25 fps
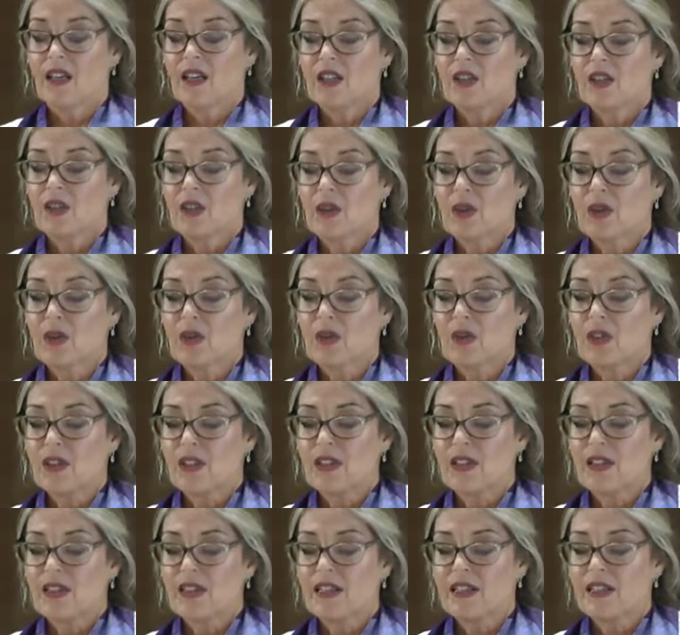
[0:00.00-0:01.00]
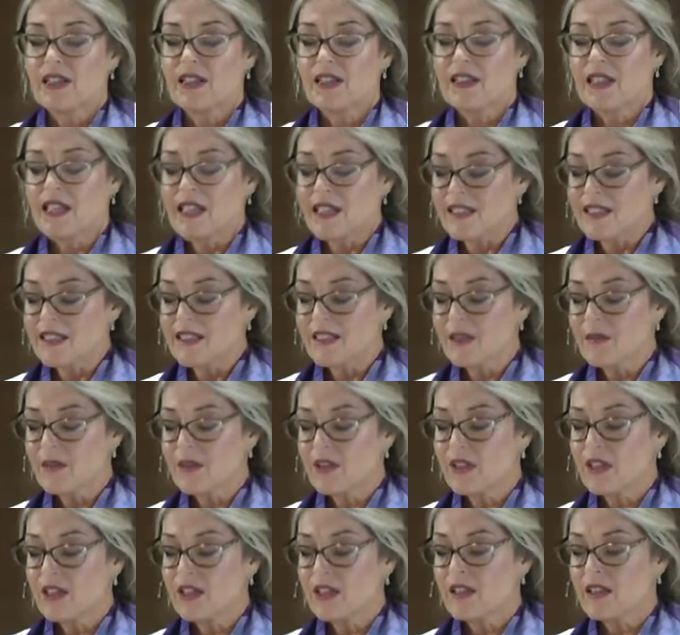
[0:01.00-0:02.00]
So that's
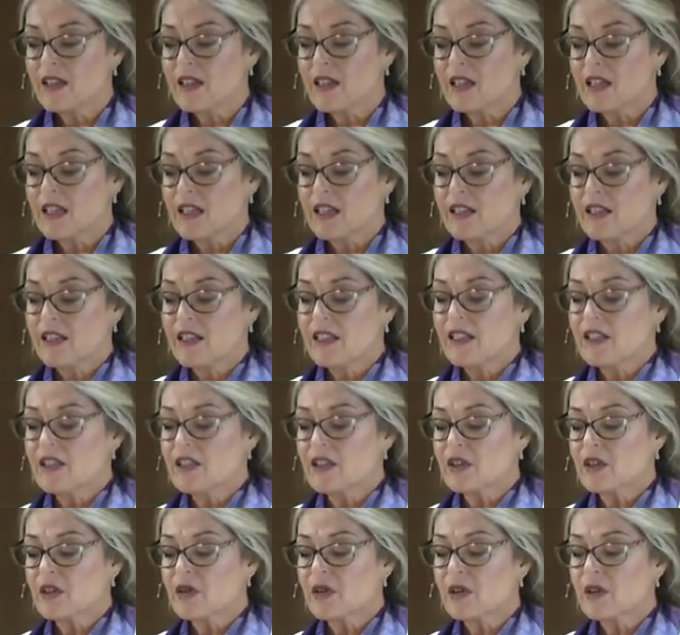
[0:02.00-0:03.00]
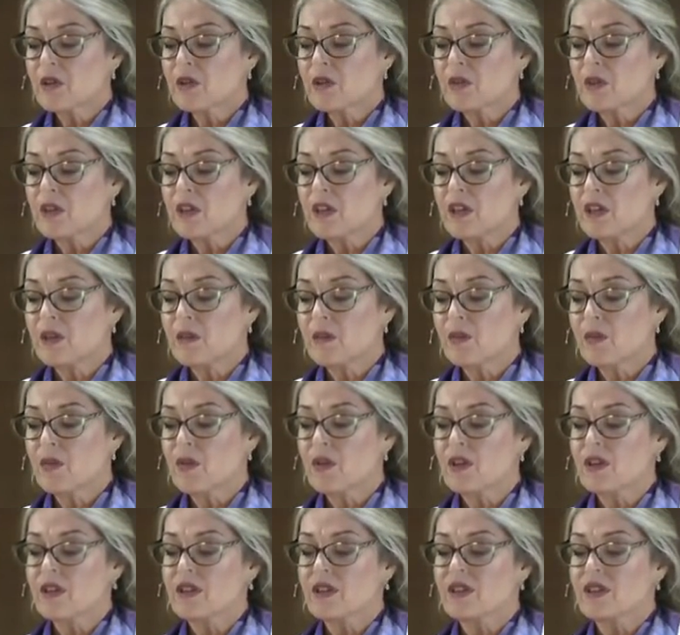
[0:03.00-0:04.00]
something that I think is incredibly
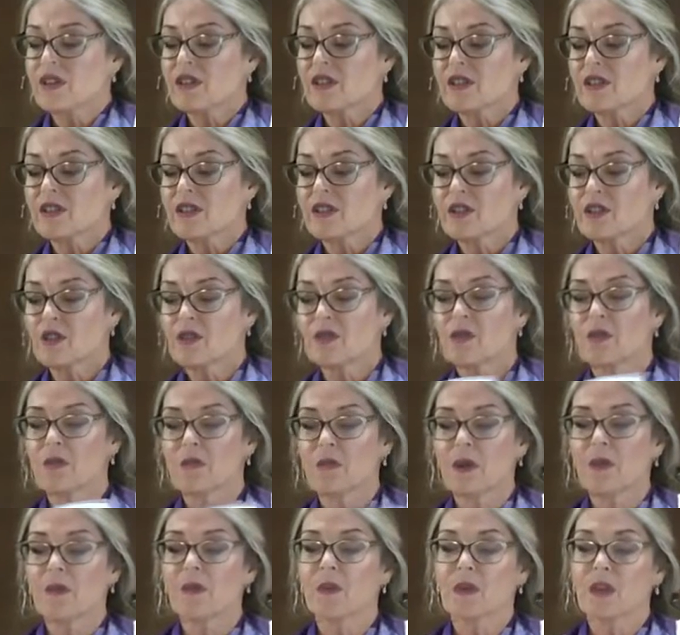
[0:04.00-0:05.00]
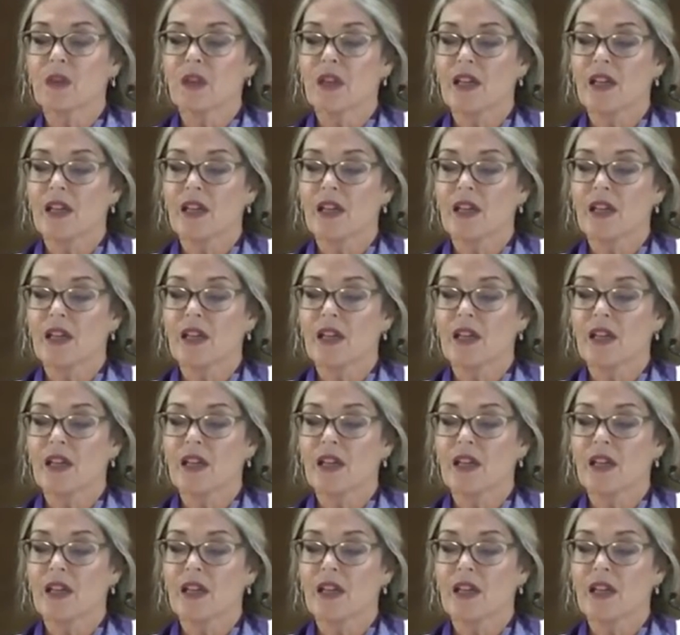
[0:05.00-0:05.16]
important to remember,